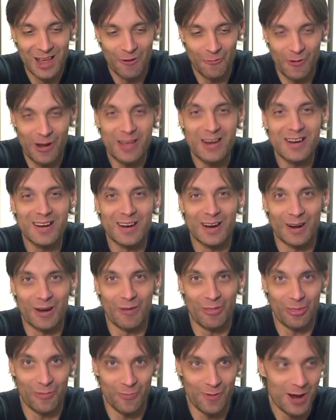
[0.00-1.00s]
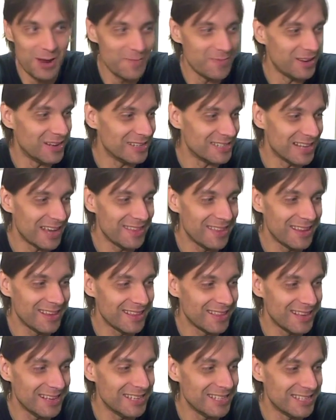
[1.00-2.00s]
Rated it a 3 because I
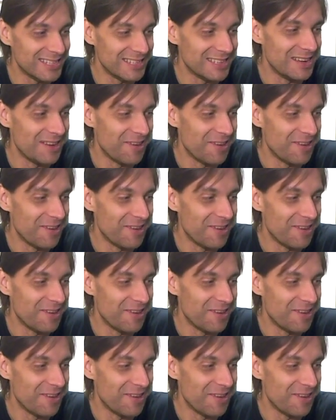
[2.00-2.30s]
think these.